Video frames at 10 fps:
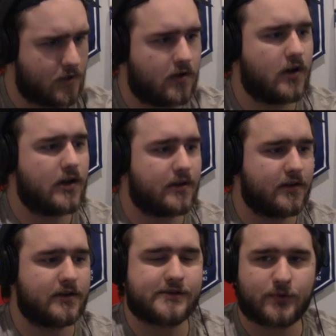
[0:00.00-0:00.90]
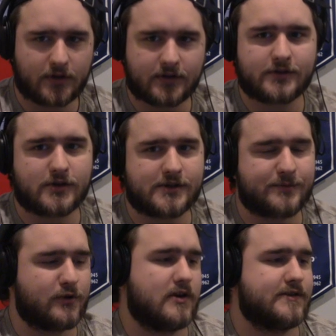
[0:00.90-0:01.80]
Alright, good. He's willing to trust the
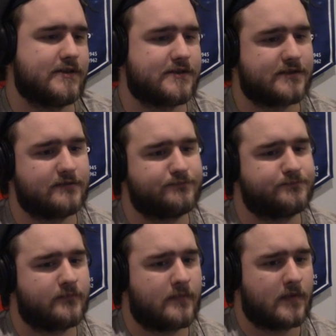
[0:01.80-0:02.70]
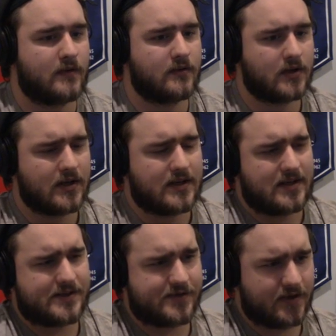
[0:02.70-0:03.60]
process.
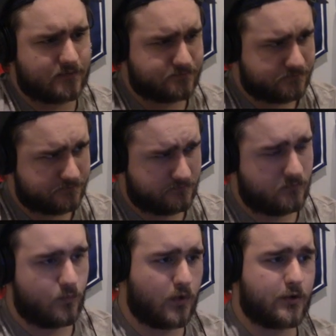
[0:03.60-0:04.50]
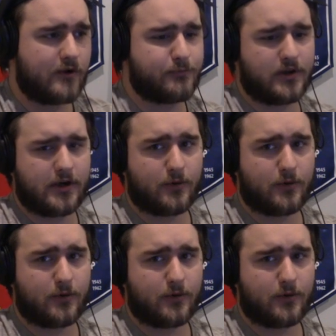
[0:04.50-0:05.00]
That's the thing. When you have player